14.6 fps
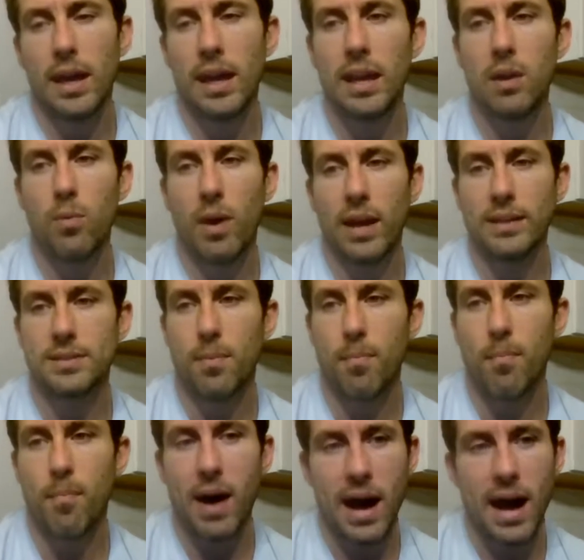Anyways,
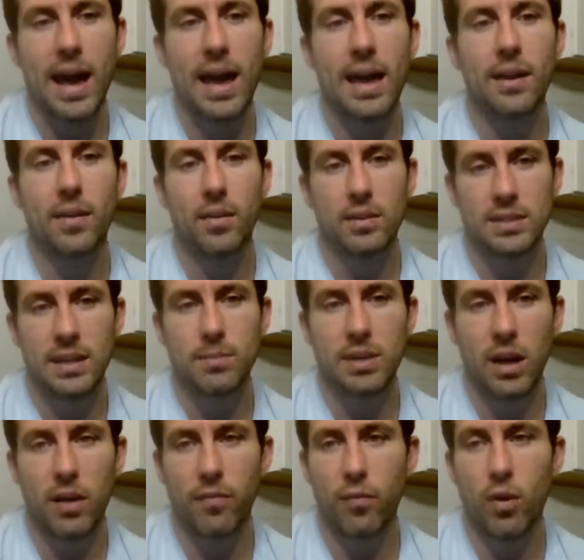my team
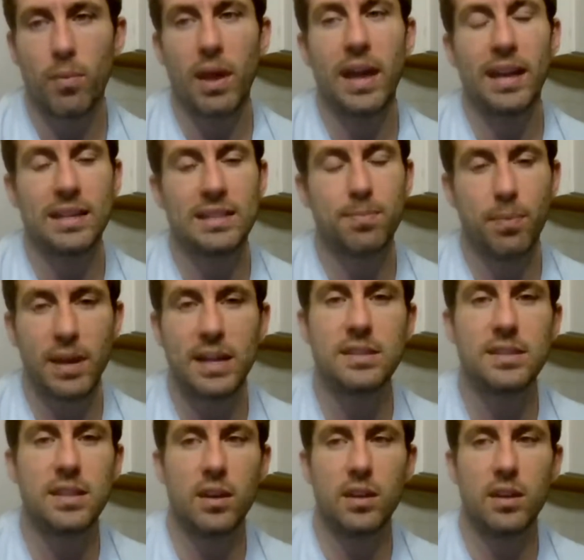talent formula
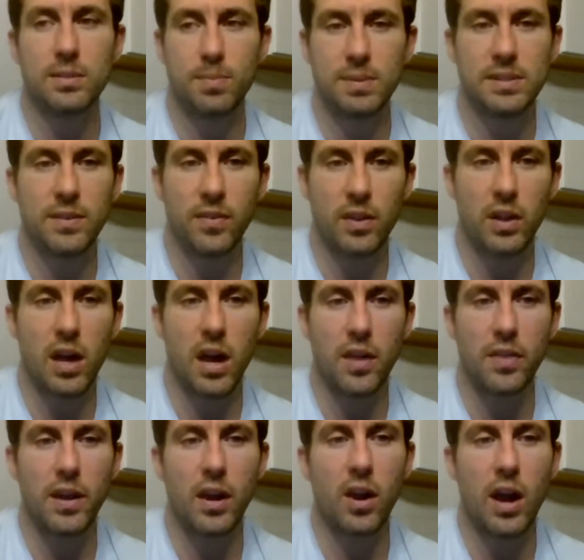explains it specifically
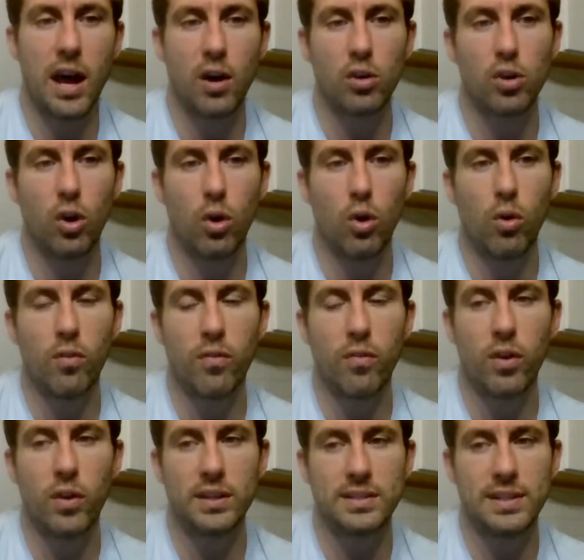on there. I'll go
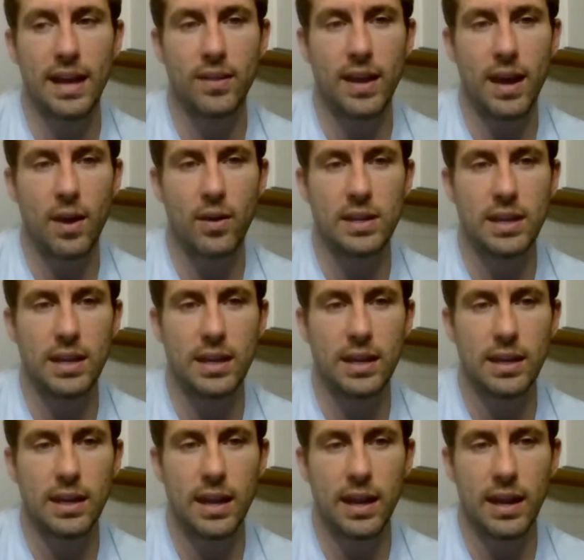over exactly how I did
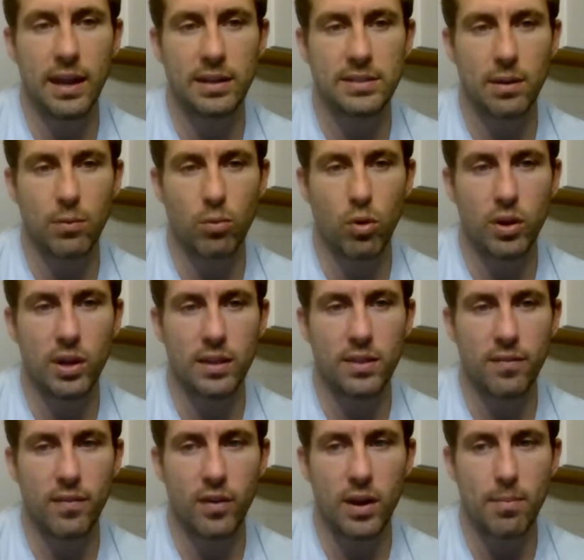it, and because I wrote it at
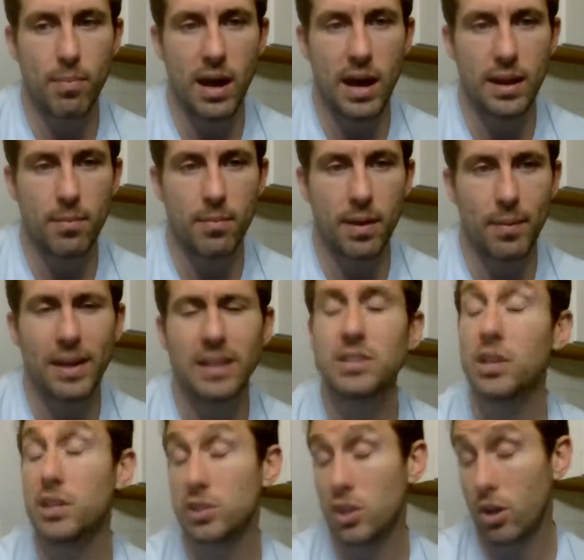the very bottom, and I'm
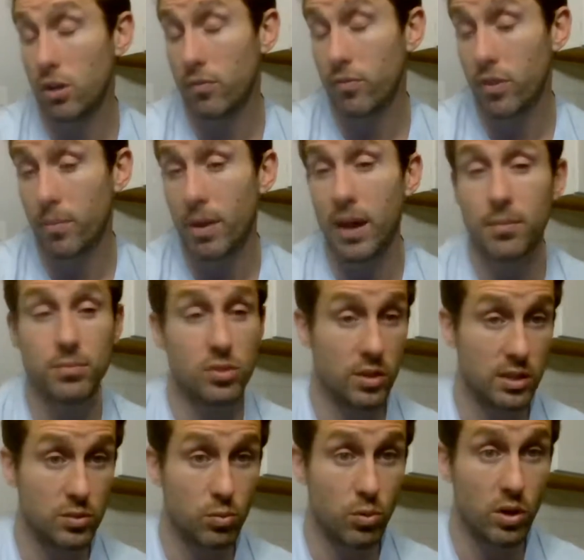actually going to start from the bottom so
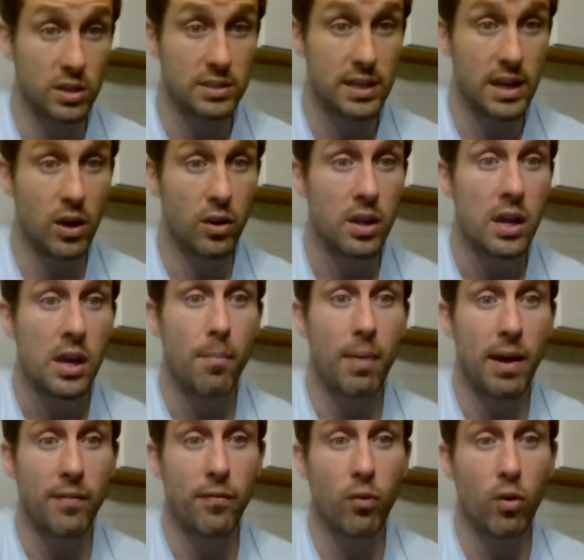this works out.
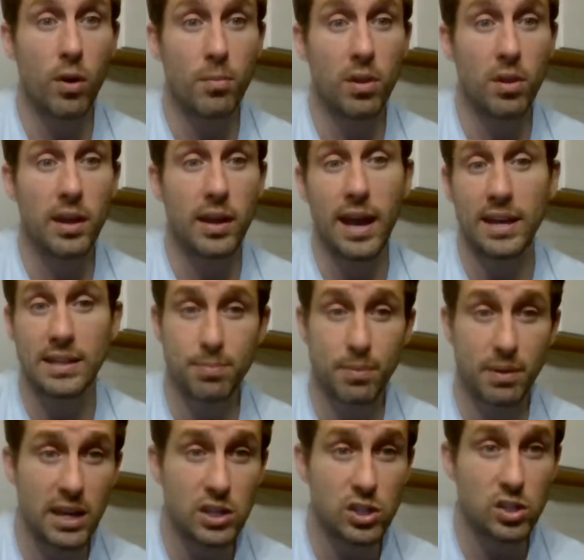My formula
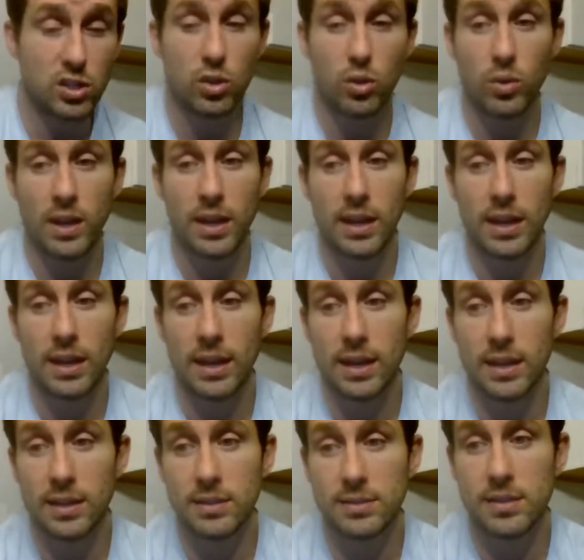explanation to it
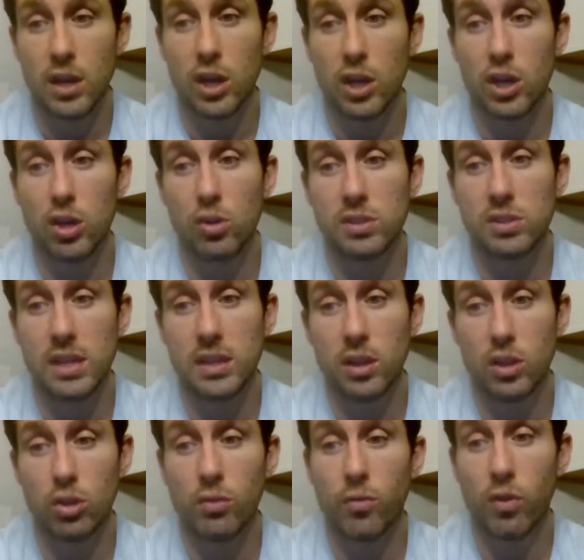is using
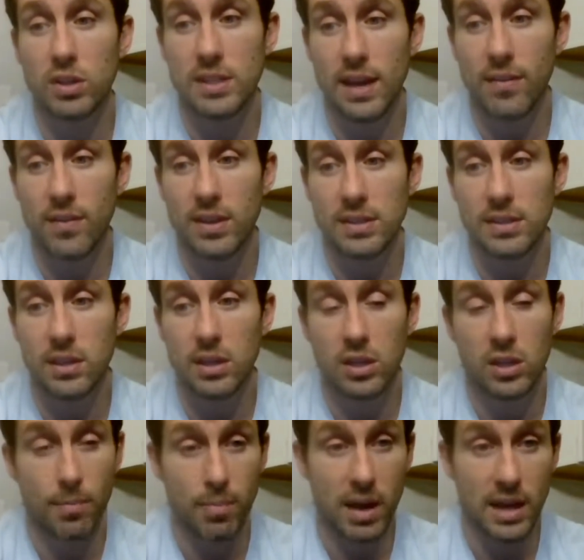the 247
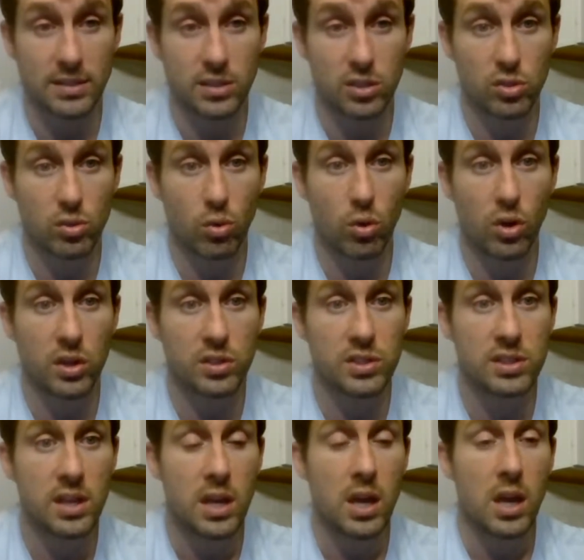composite
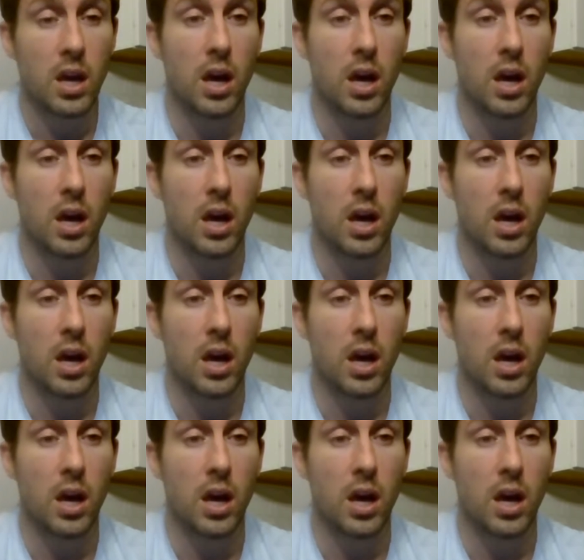scores.